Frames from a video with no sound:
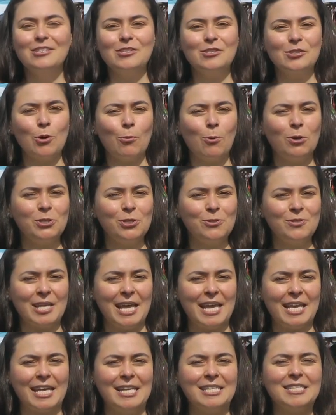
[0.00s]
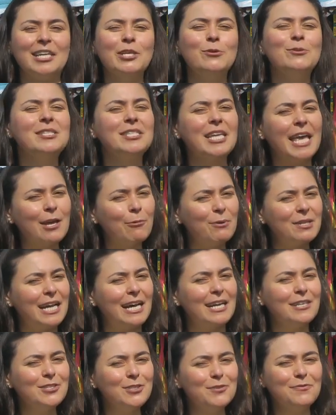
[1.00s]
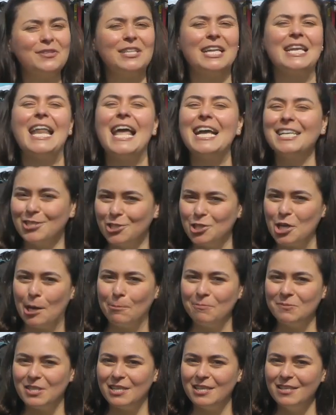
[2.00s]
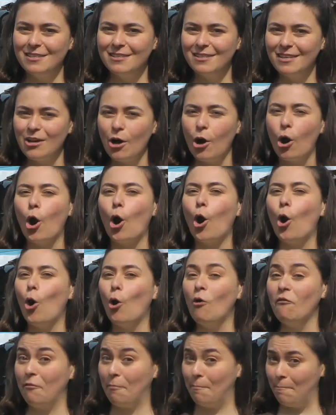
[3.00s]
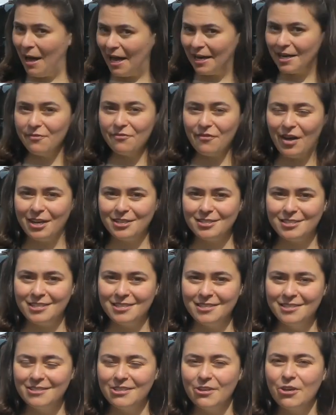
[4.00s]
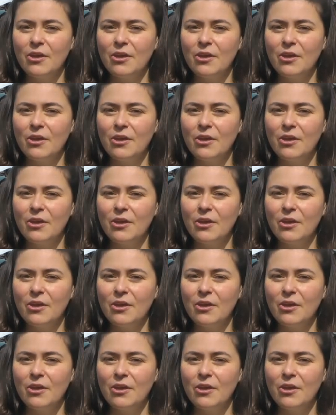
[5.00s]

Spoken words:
So what do you say, kids? Are you staying with us for the next chapter of Money Factor?